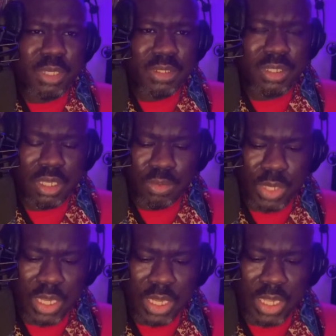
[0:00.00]
building. We
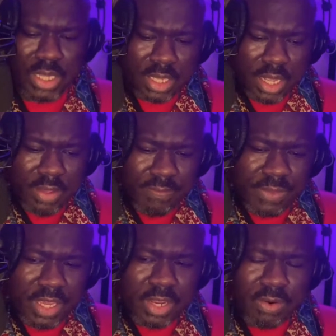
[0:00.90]
get this
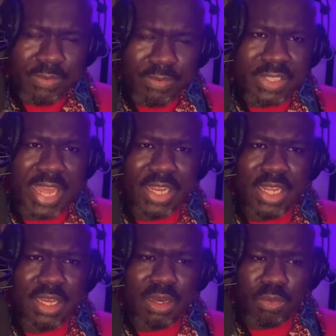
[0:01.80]
figure of
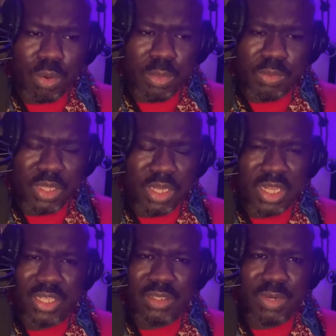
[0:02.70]
Sandy, a woman with an
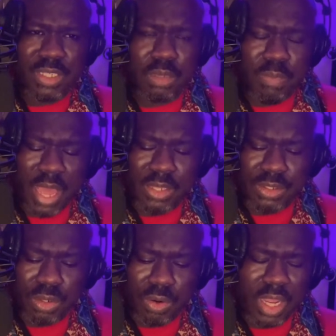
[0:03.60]
interesting
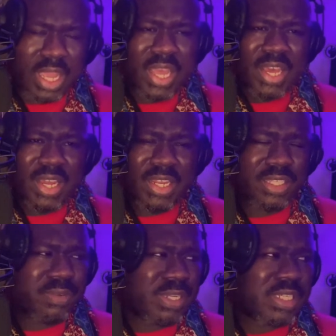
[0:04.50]
backstory, an
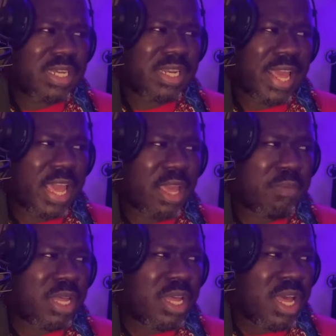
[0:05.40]
interesting
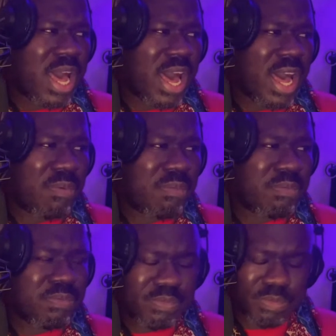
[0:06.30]
name.
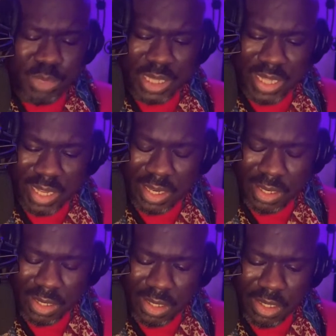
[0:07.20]
Um, but
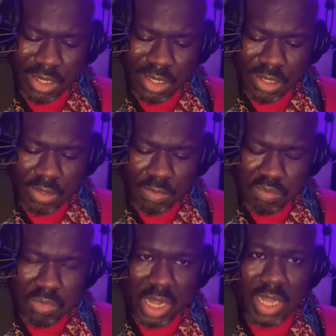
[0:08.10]
then
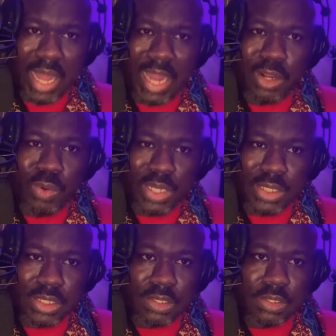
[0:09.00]
a lot of
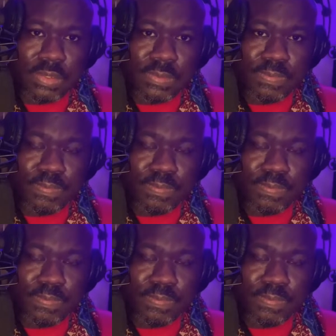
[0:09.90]
questions.